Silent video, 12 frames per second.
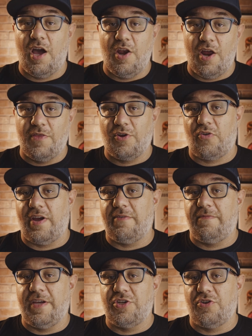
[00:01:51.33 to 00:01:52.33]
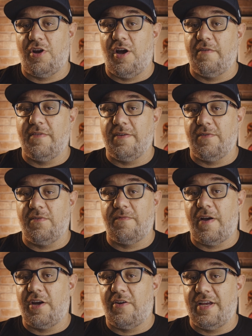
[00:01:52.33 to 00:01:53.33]
Another great feature of the
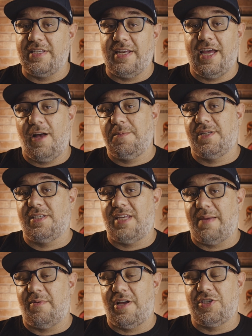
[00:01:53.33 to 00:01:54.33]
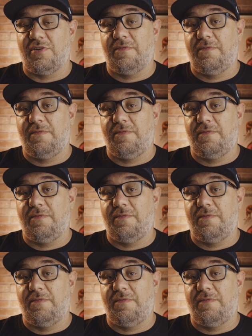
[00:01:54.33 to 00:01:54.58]
viewfinder is it helps to stabilize your